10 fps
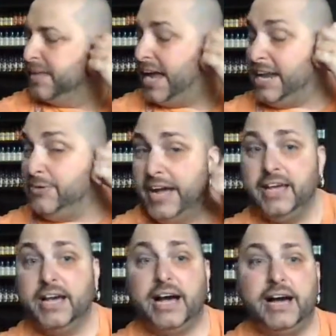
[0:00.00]
Anyway,
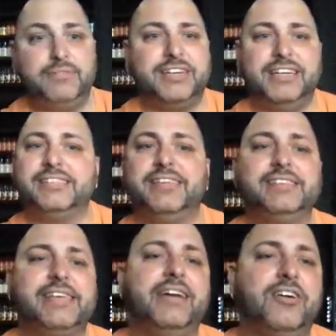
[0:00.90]
uh, look at this. It's
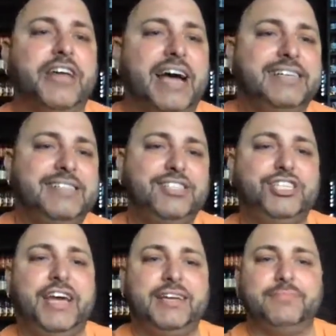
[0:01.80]
getting all nice and
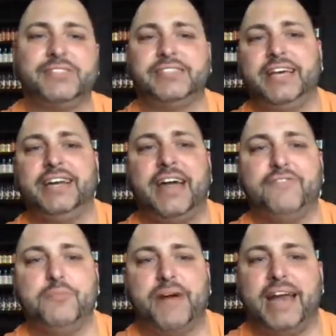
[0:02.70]
shit. I'm singing to
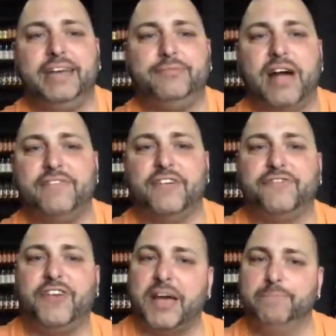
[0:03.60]
everybody. We're having a
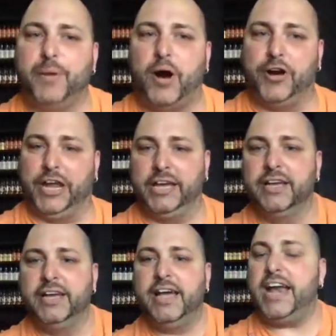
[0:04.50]
fucking party.
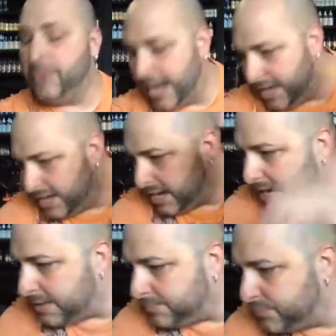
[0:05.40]
Anyway,
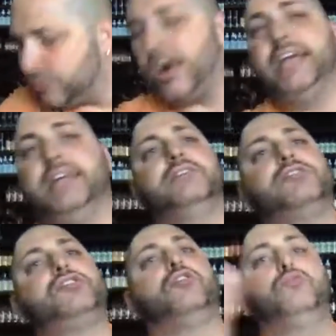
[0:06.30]
um, right.
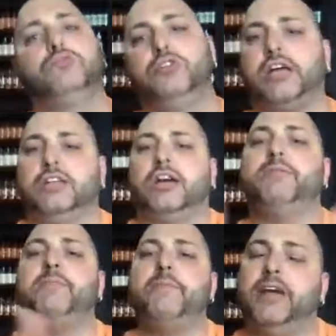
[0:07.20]
So look, look how
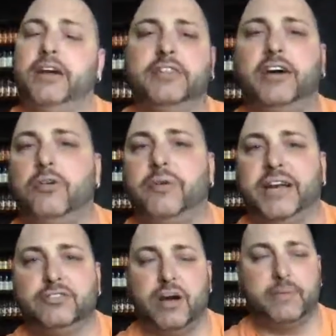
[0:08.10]
many people are here. They all want to
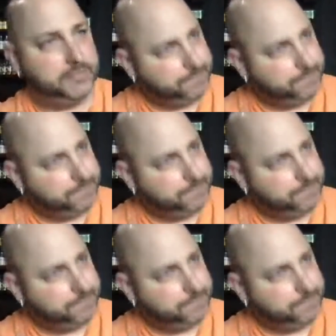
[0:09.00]
hear drama.